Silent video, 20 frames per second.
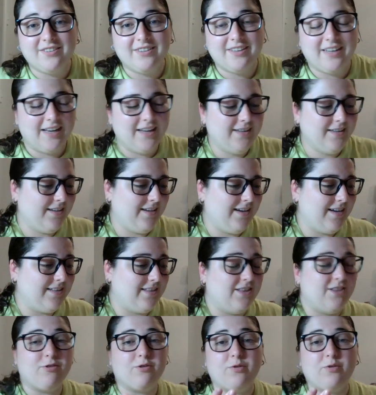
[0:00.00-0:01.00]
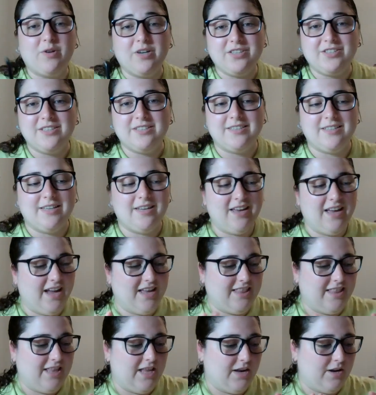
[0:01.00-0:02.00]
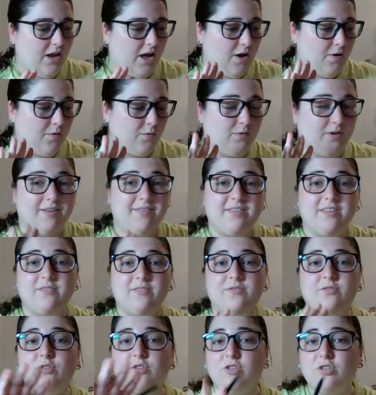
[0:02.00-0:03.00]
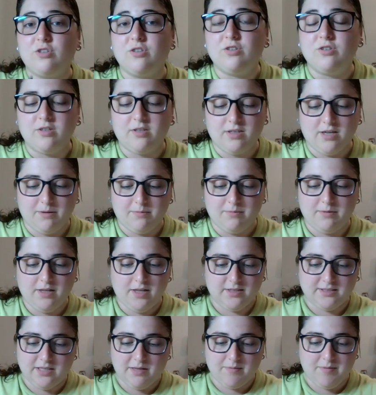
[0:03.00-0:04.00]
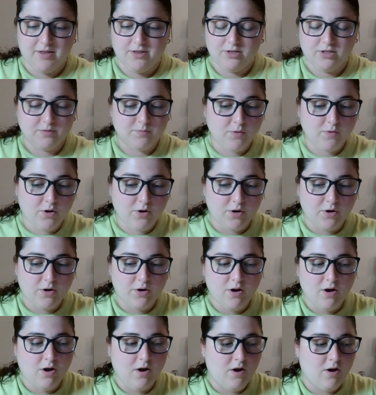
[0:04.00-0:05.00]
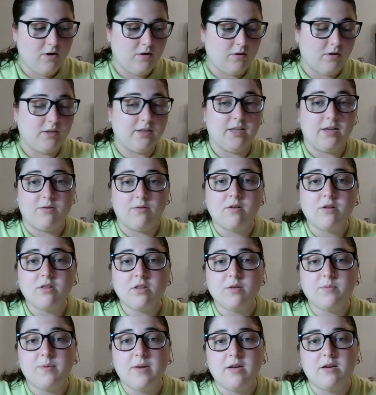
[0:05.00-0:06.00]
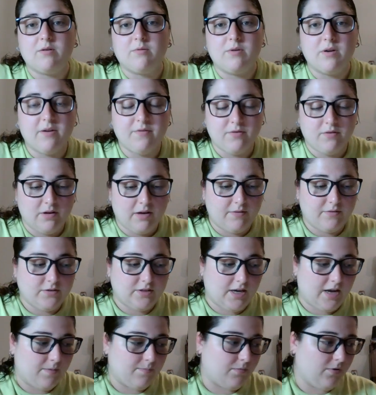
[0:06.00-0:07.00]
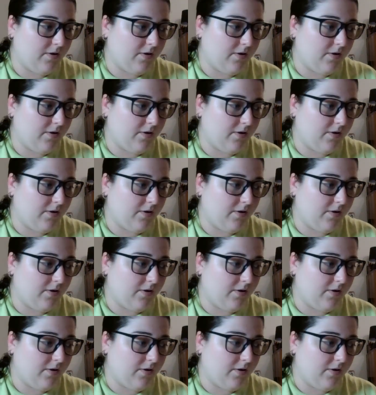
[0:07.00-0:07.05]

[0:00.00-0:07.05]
Okay, and then there are questions there, and then I will leave them for you to do come class time either tomorrow or later on in the week or whenever you have time.